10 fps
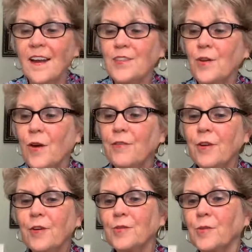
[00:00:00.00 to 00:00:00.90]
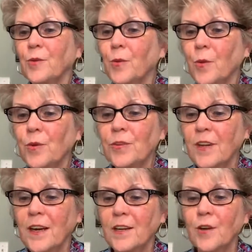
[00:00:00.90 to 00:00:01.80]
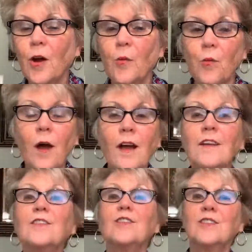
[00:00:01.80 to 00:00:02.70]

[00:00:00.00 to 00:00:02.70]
So I feel that's what the Lord is saying, you know, arise,